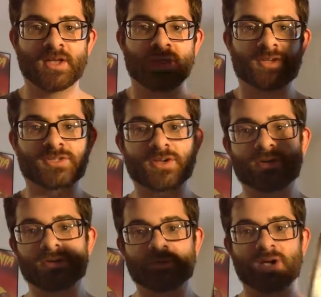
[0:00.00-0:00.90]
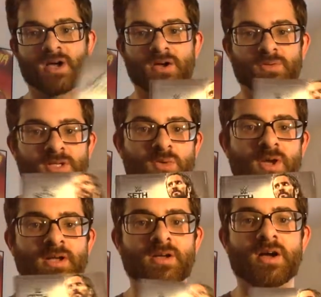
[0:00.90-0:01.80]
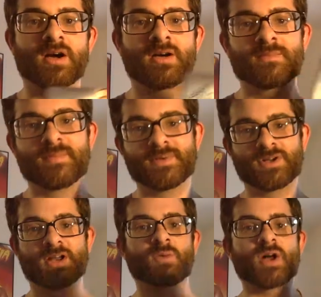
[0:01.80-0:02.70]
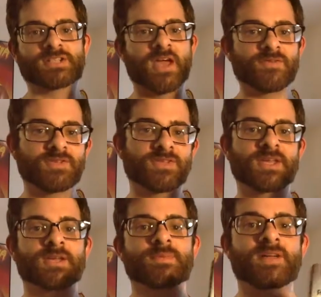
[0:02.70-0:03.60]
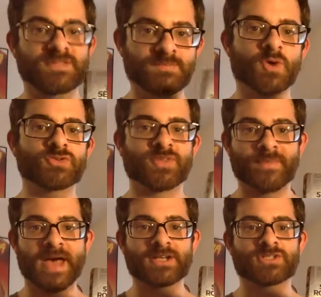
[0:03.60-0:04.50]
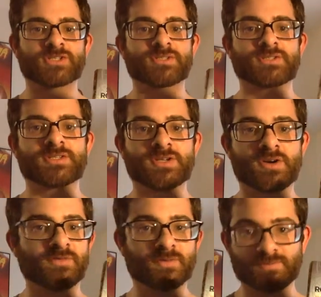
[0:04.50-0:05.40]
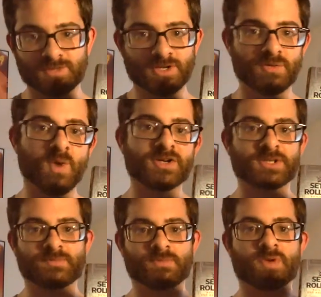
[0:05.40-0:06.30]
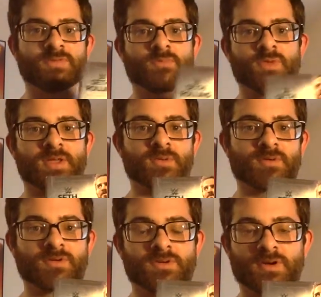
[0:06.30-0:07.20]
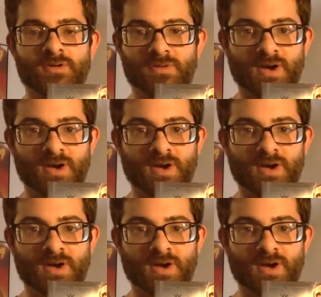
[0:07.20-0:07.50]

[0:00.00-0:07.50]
So really quick, I don't watch everything, but I've seen most of the matches, from watching them when they were on